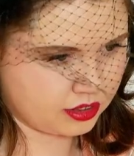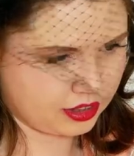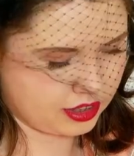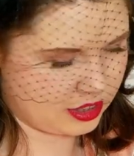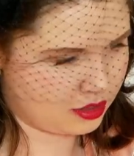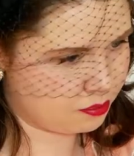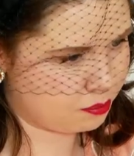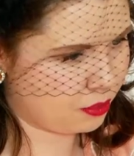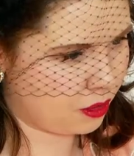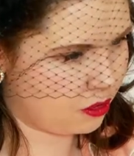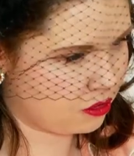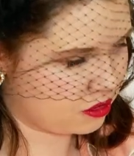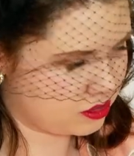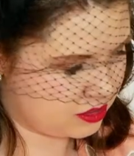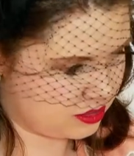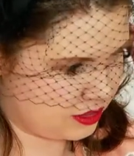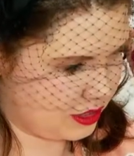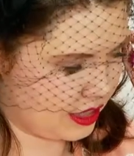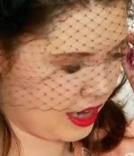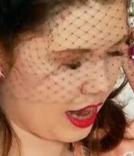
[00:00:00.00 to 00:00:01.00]
a box
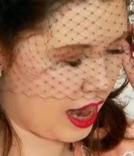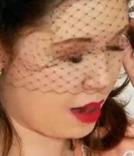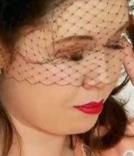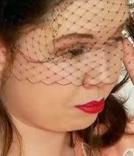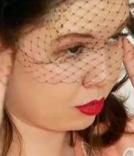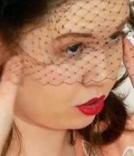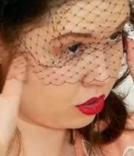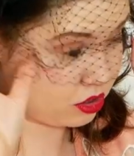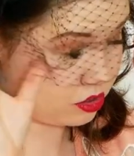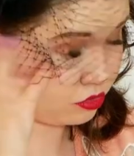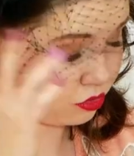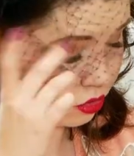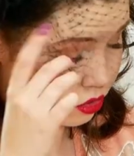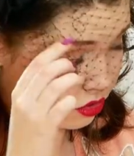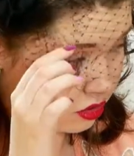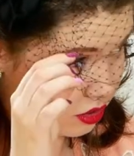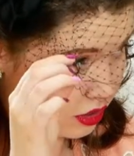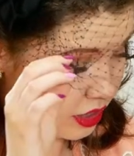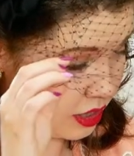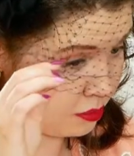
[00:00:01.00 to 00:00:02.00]
in a hat box
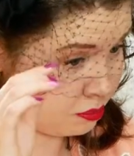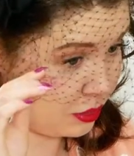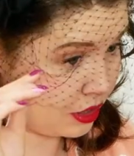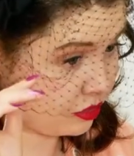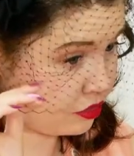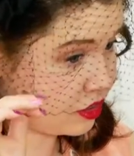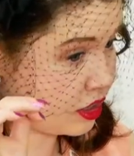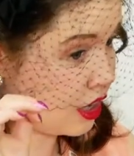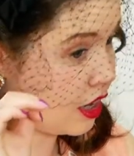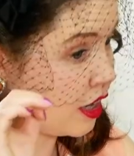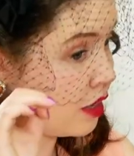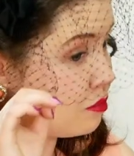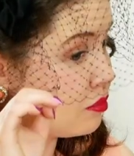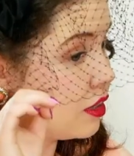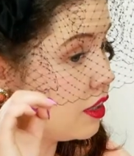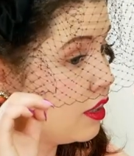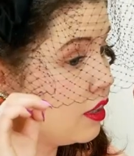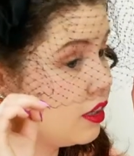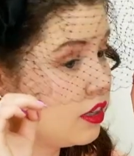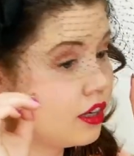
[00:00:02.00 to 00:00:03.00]
for a bit of time.
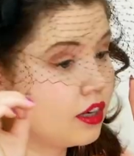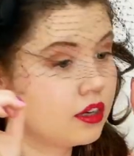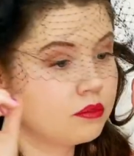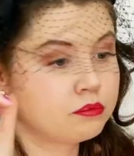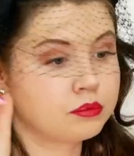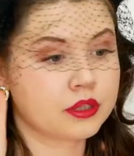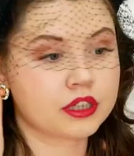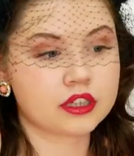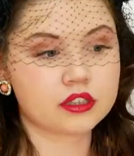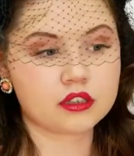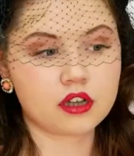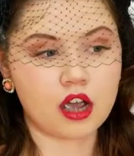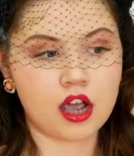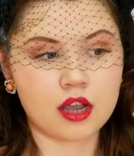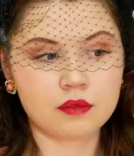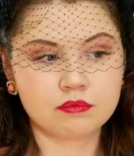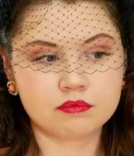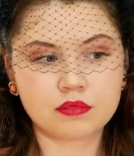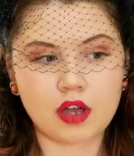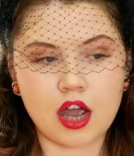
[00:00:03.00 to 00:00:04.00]
But
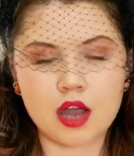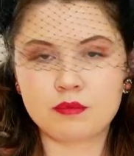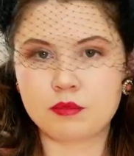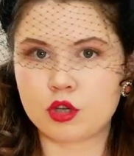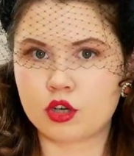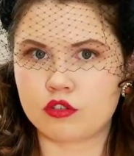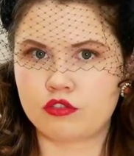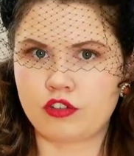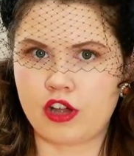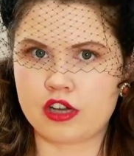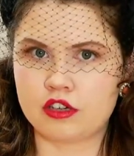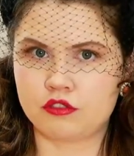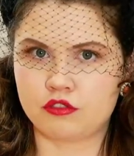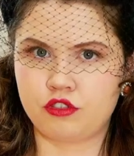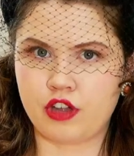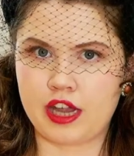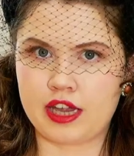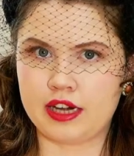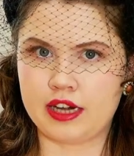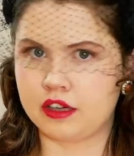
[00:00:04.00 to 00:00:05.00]
I'm I'm not a fan of
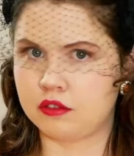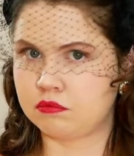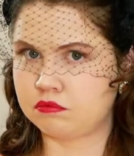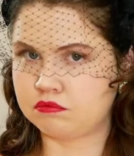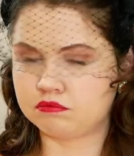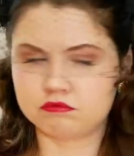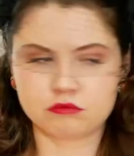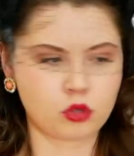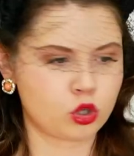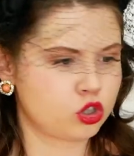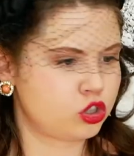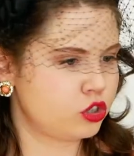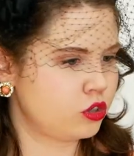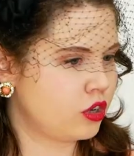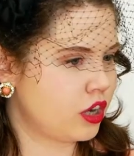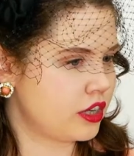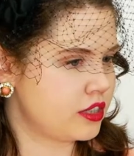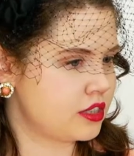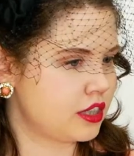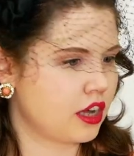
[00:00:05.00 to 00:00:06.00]
veiling. What do you
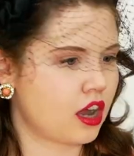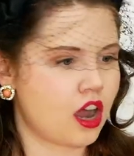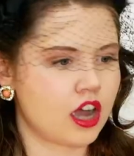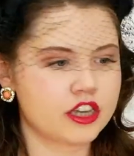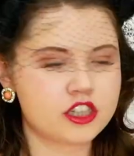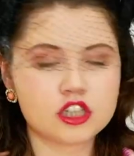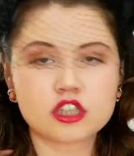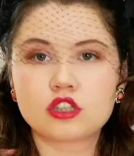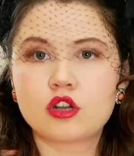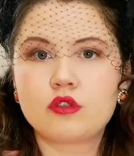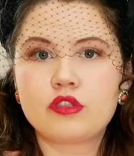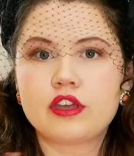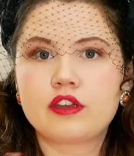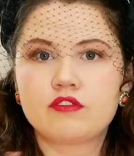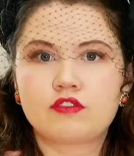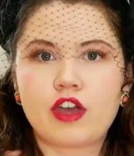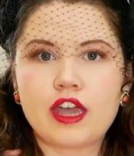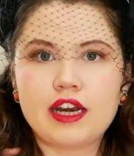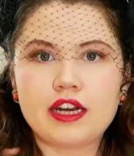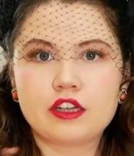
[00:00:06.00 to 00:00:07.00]
guys think? I just don't think
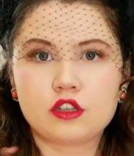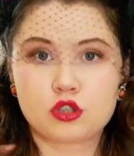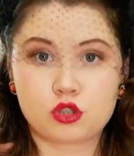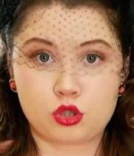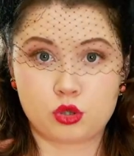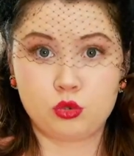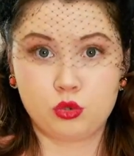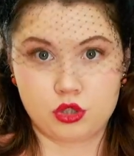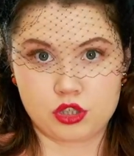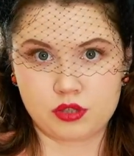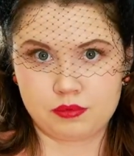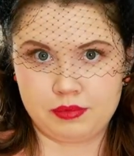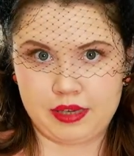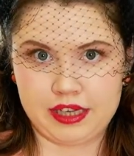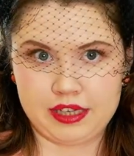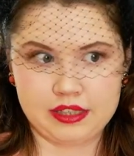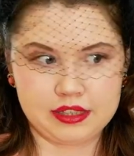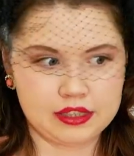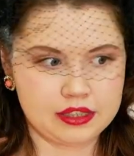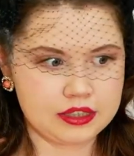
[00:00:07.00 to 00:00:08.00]
veiling suits me.
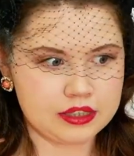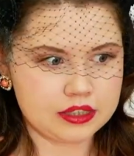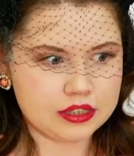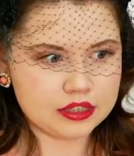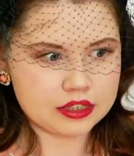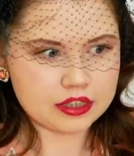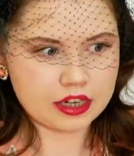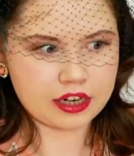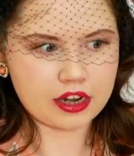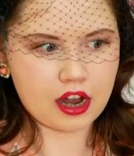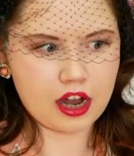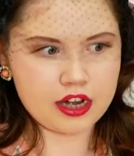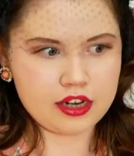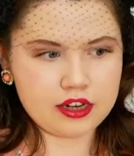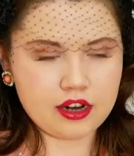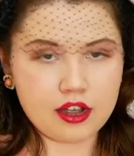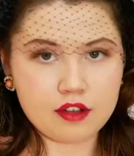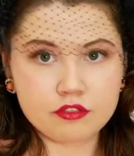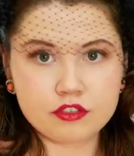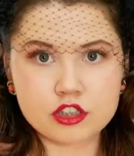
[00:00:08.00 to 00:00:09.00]
Like I
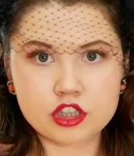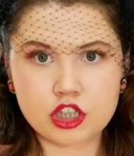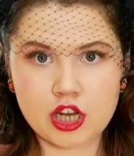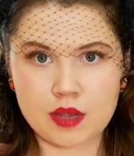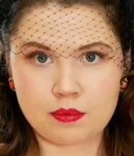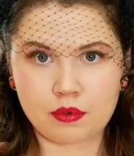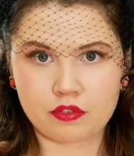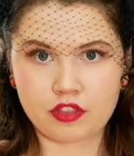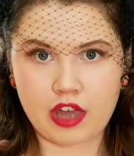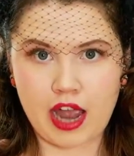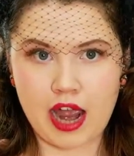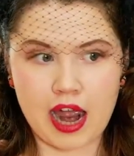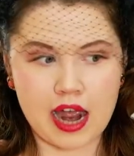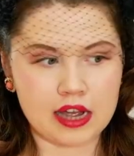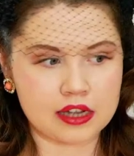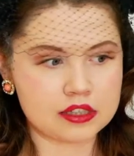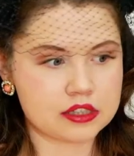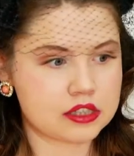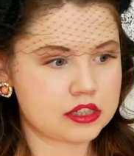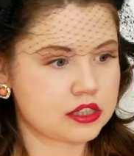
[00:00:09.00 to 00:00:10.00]
love the shape of the
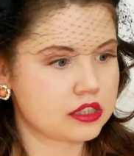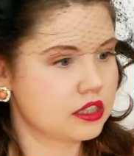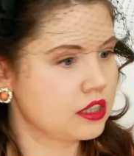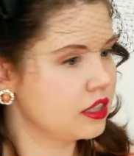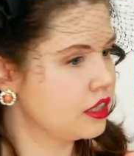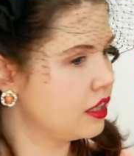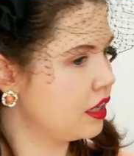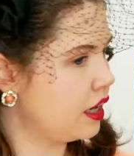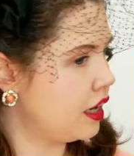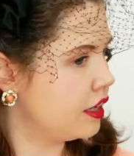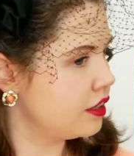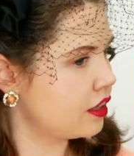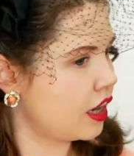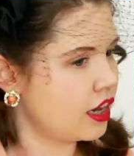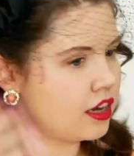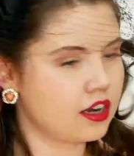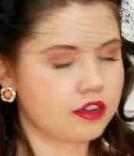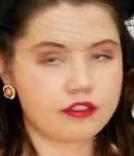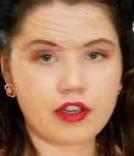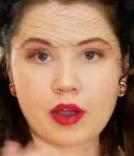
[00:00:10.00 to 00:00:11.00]
hat and I
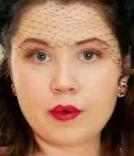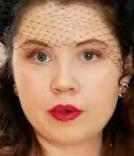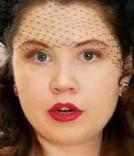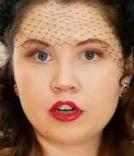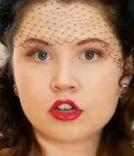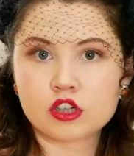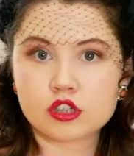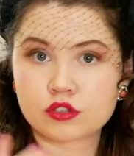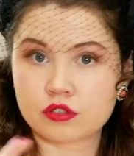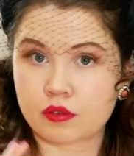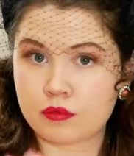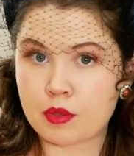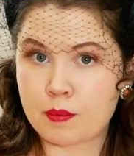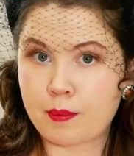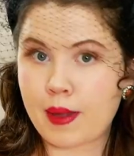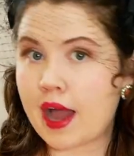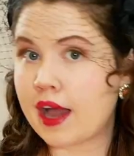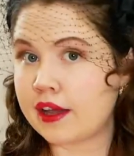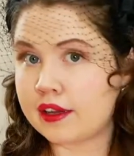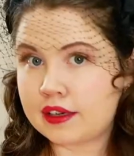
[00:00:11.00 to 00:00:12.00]
love how it looks from the
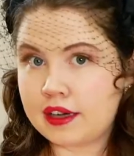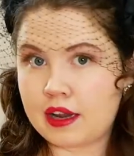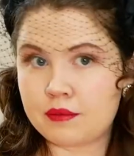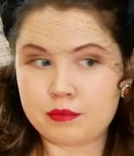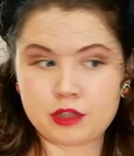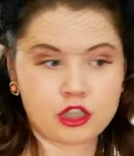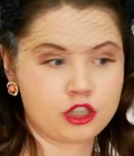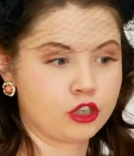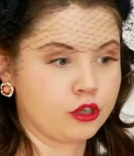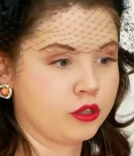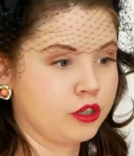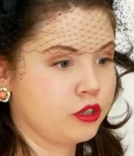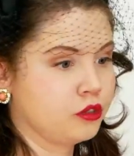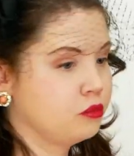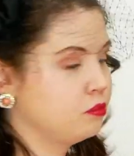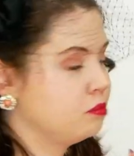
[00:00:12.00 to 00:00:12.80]
back. Let me show you.